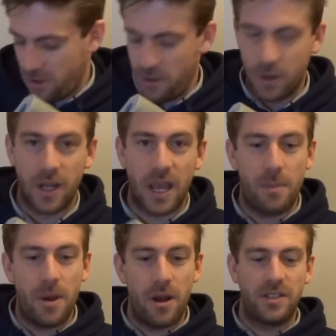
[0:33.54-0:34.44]
You're going to get
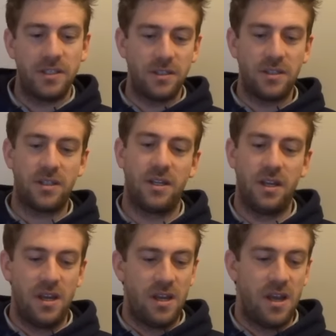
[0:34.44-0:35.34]
a pair of scissors
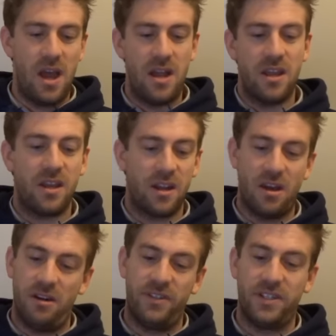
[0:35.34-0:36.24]
and you're going to
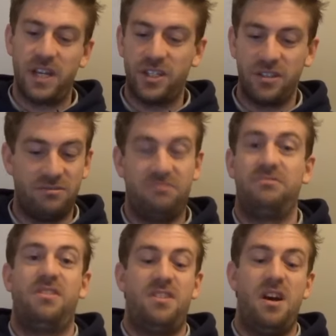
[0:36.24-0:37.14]
cut off a section
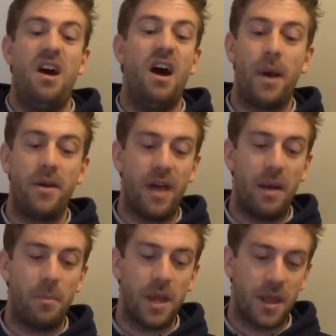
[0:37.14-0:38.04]
about
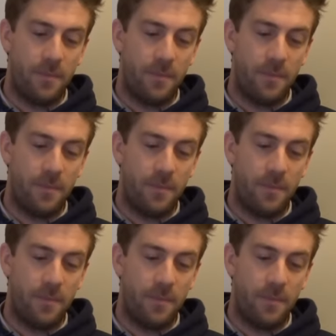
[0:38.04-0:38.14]
that big.